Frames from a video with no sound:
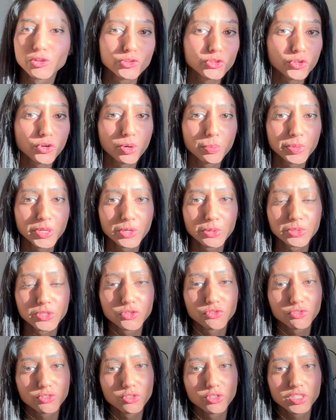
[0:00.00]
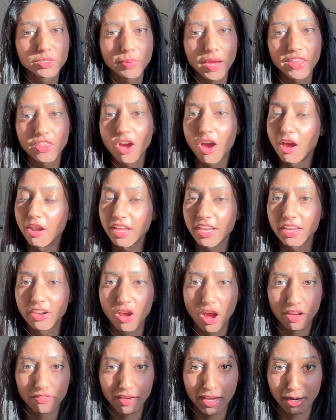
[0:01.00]
Scorpio is ruled by the on-again,
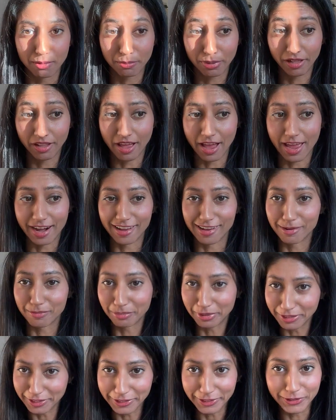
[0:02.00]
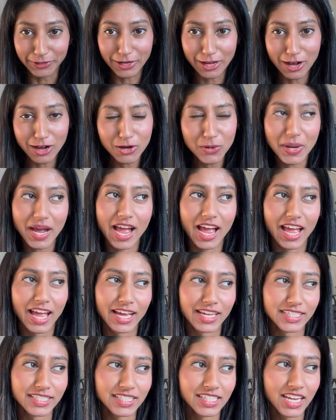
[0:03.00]
off-again planet Pluto,
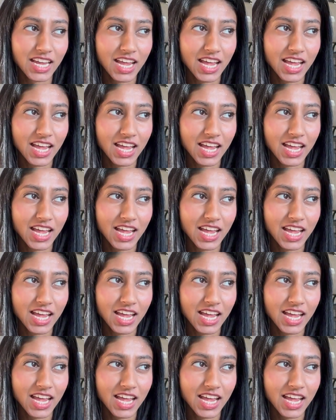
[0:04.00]
and